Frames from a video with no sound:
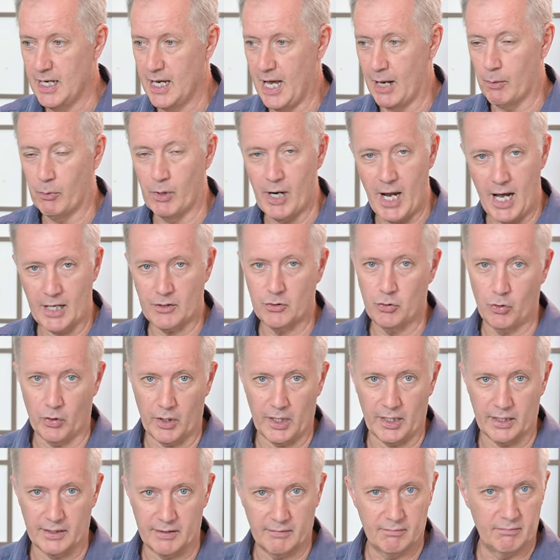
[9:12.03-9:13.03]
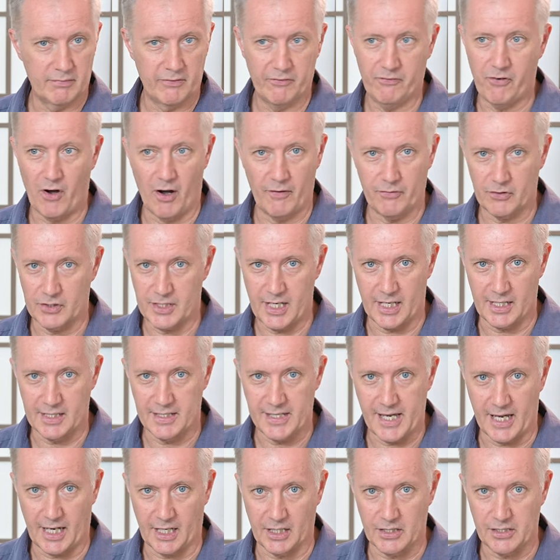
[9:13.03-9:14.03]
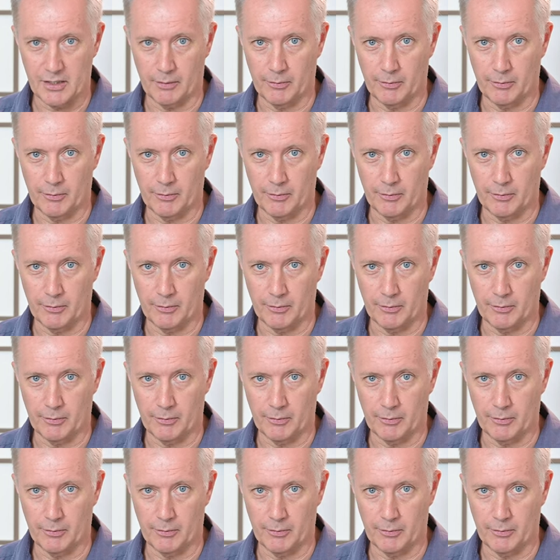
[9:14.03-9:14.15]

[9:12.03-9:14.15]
And we are talking 5 or 10 seconds.